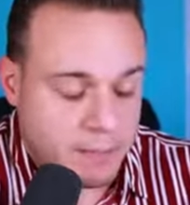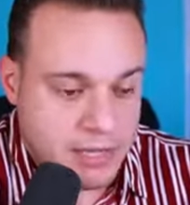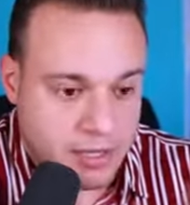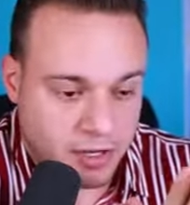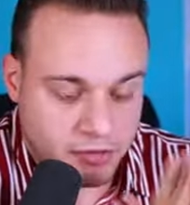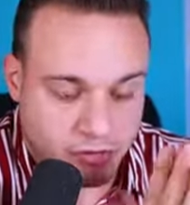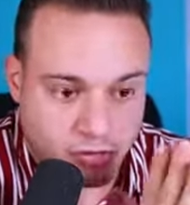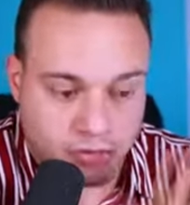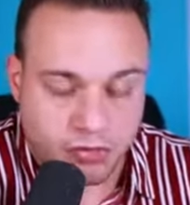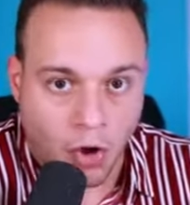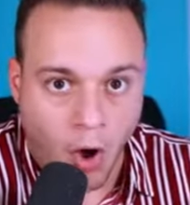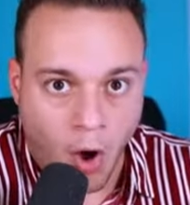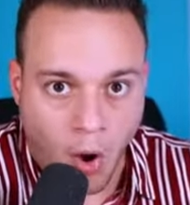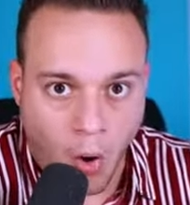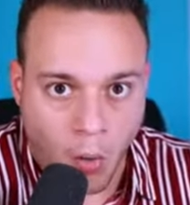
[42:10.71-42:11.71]
because
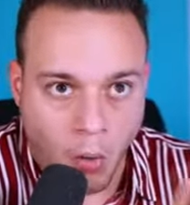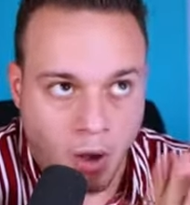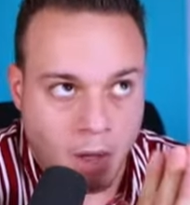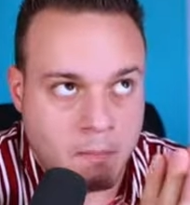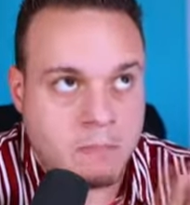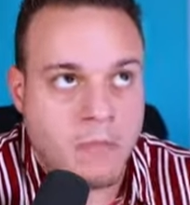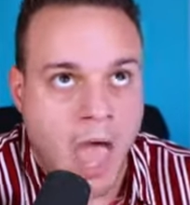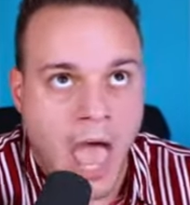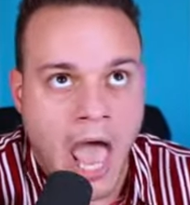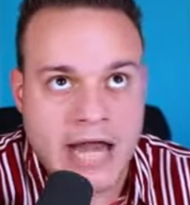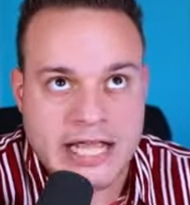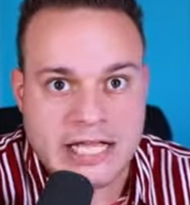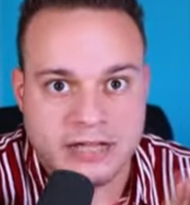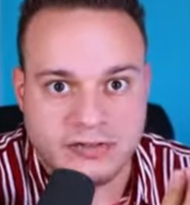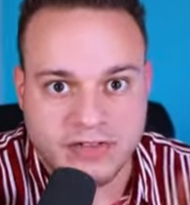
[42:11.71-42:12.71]
so many